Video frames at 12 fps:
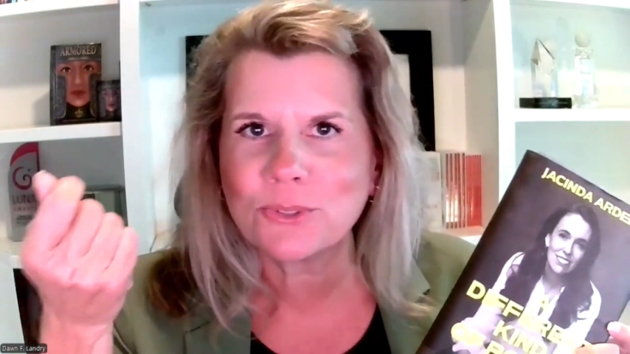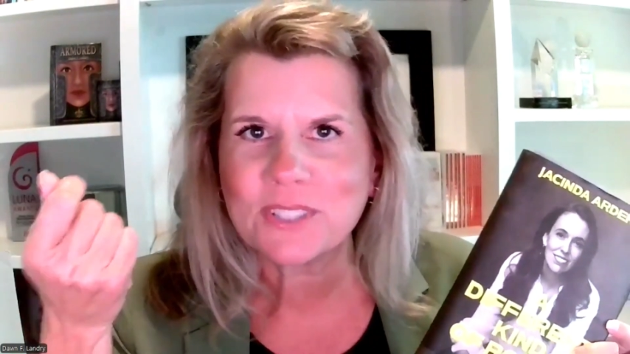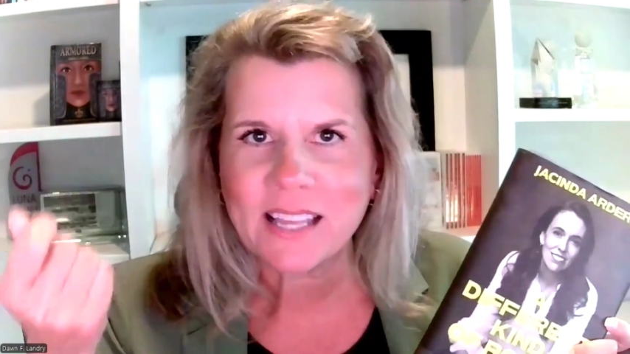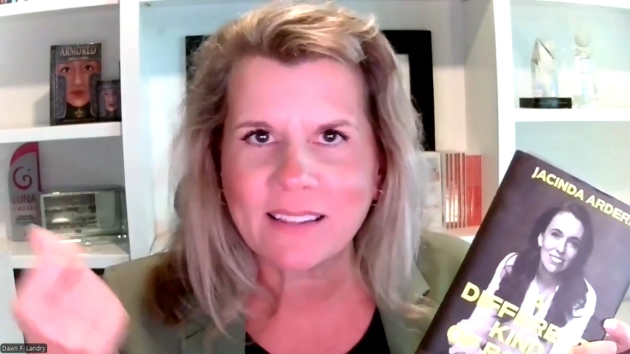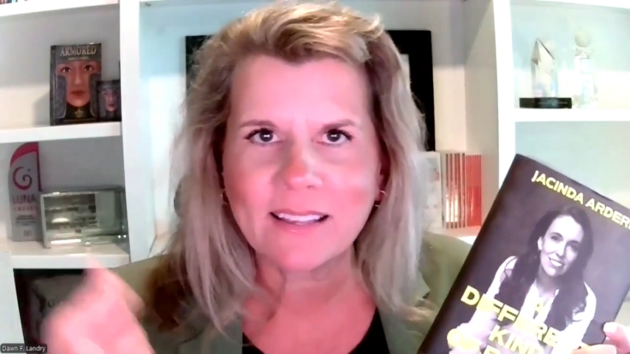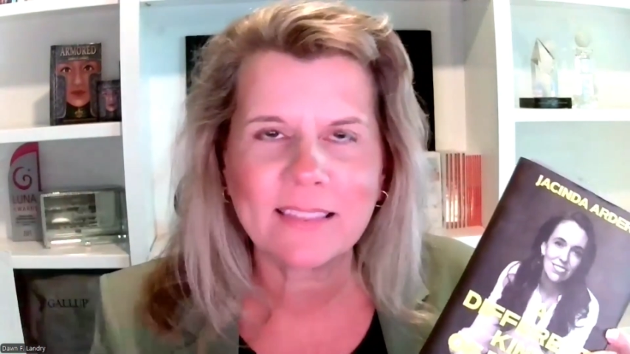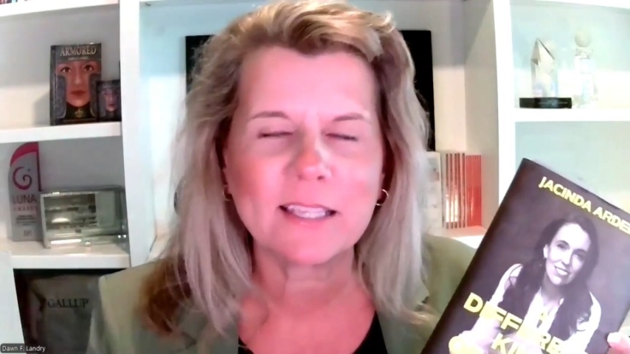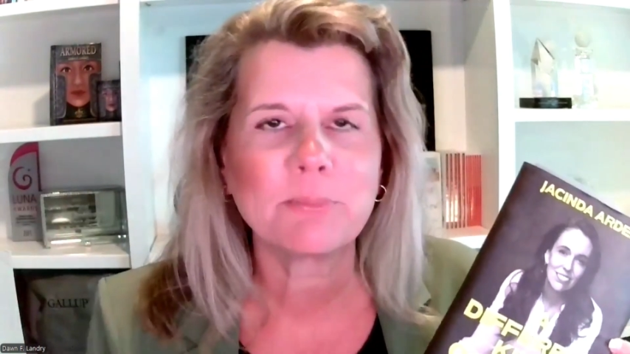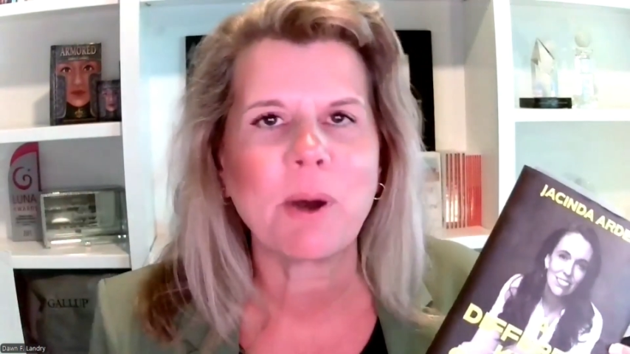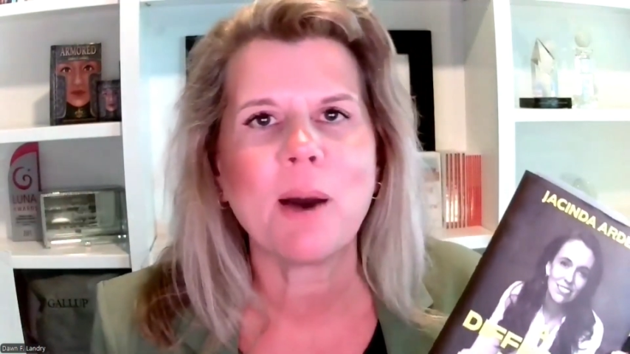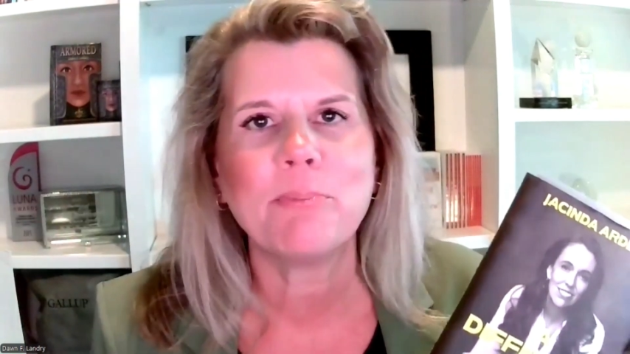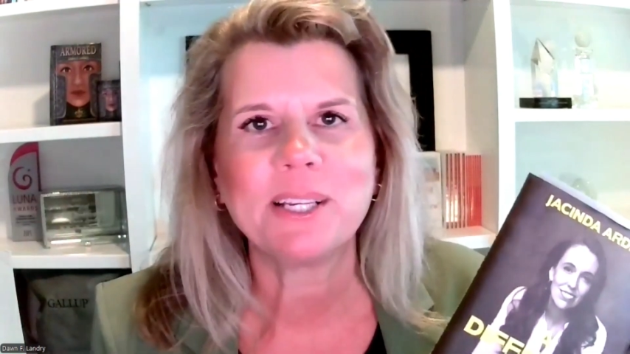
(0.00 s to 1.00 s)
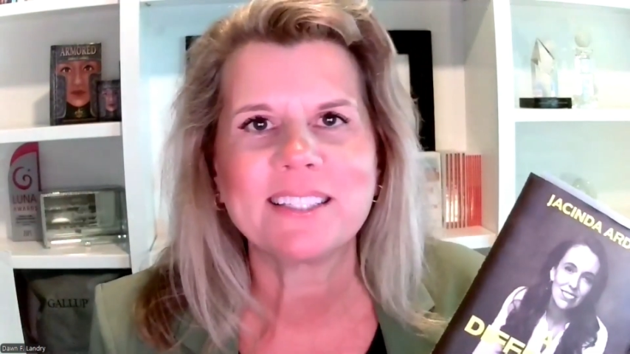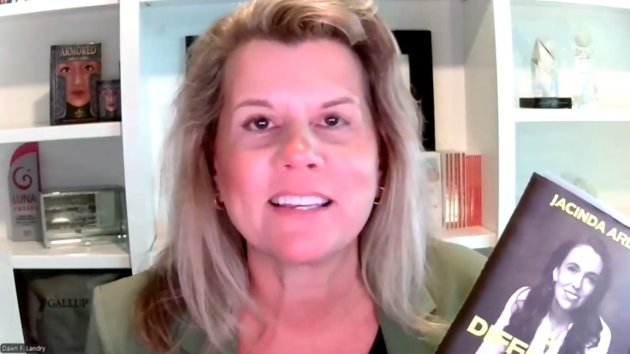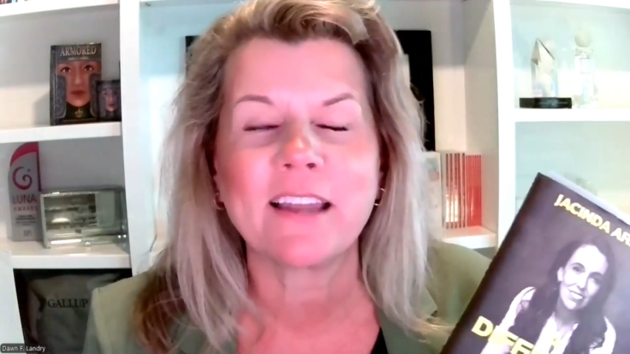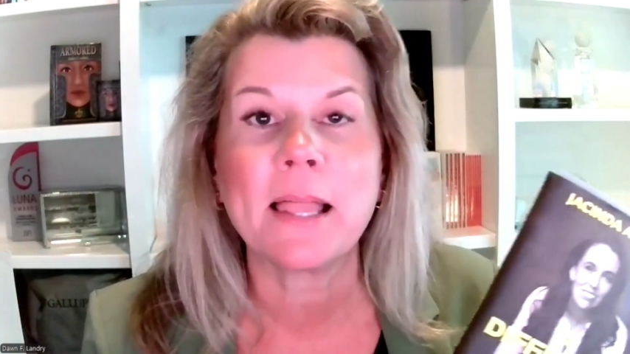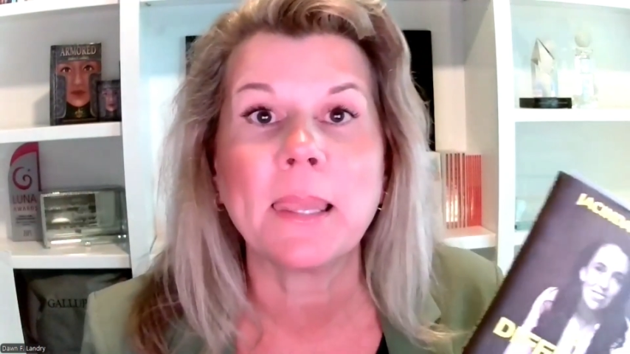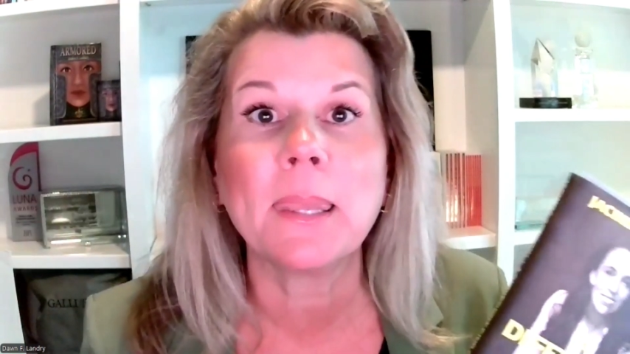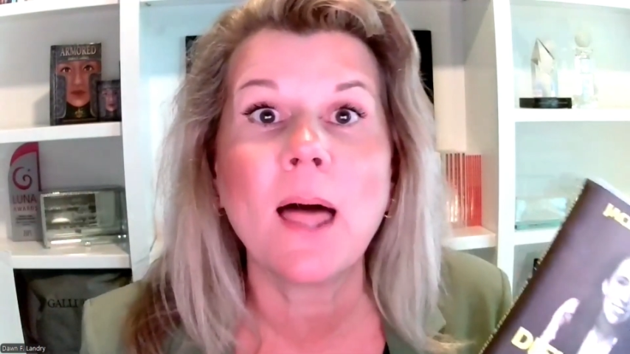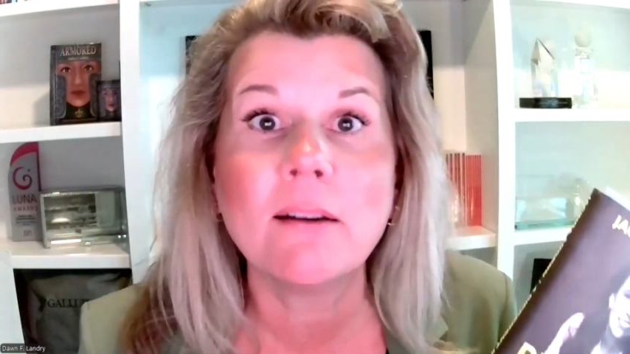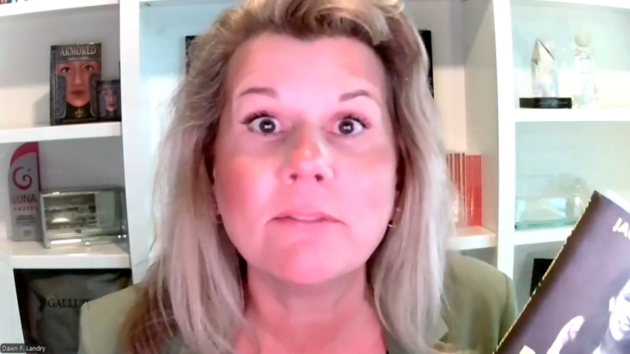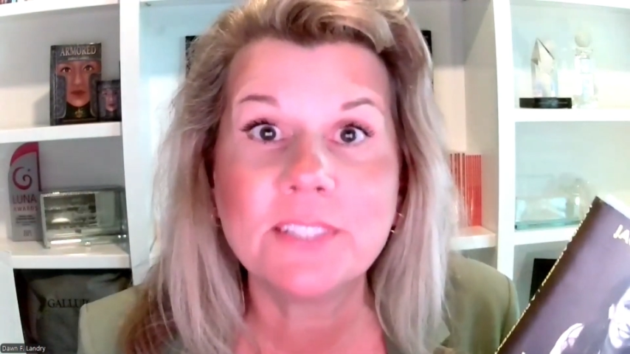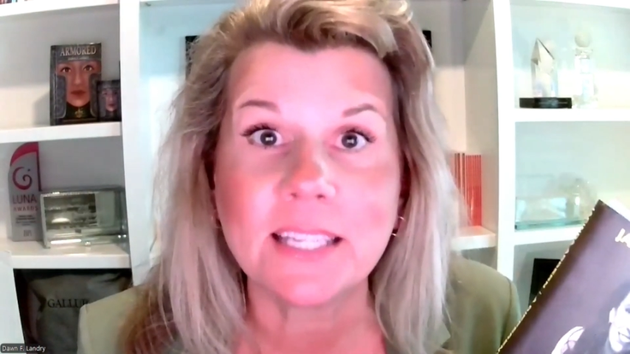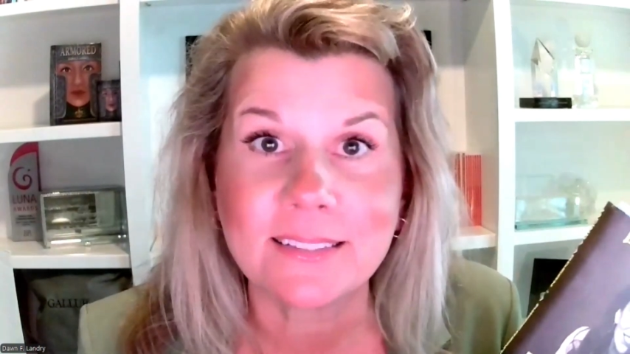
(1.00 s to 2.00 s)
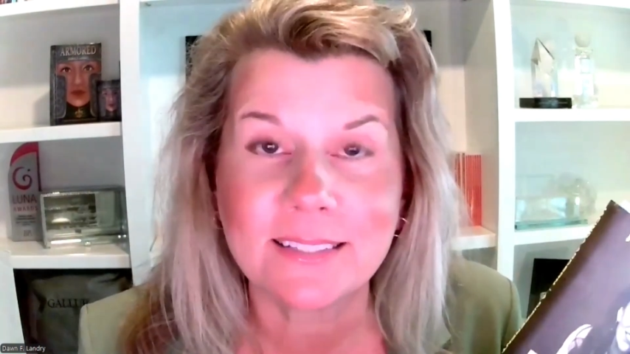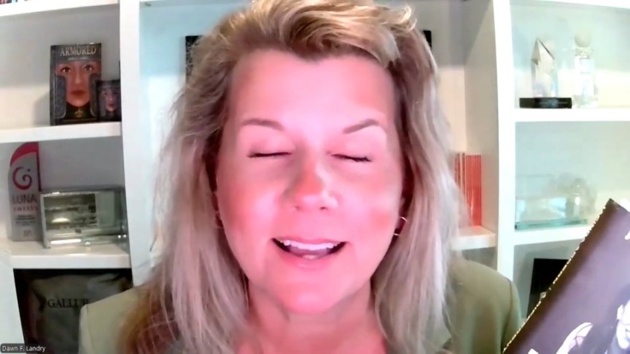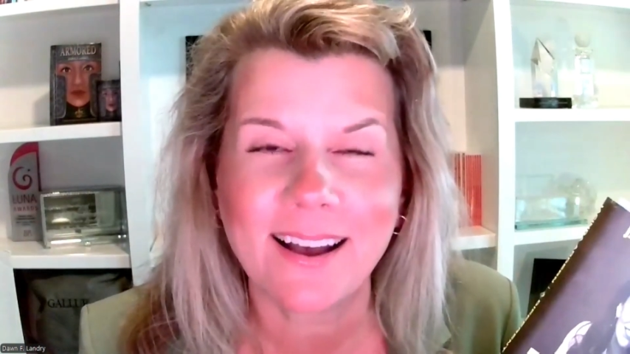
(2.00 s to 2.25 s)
selling these poppies, and I loved it.